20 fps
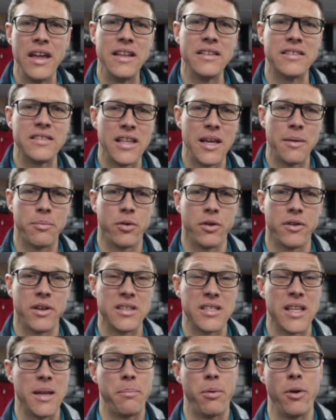into their
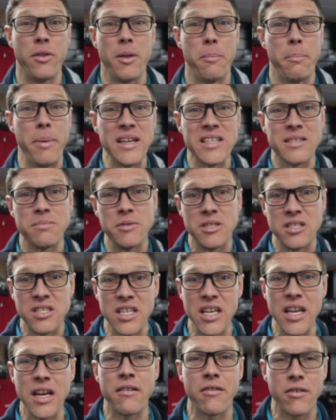products. They put the best
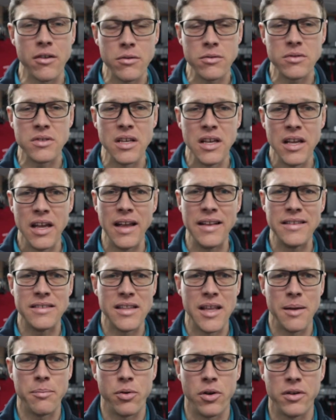materials
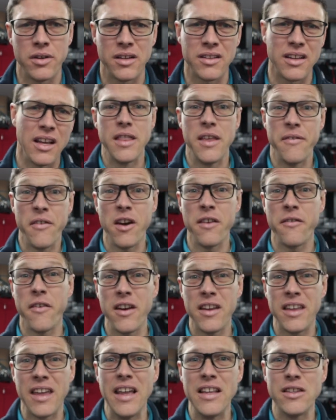into their product. They're very,
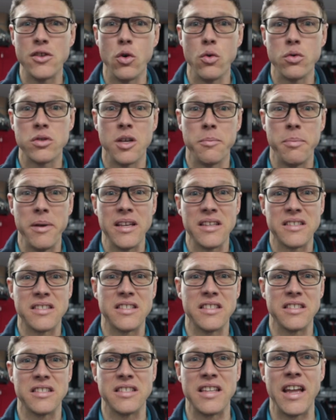very keen to also be a
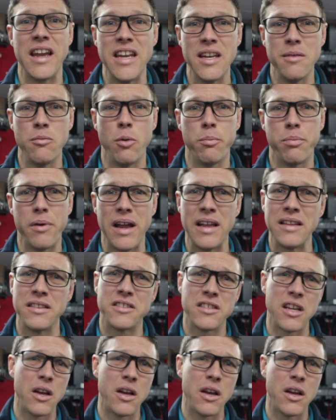sustainable brand.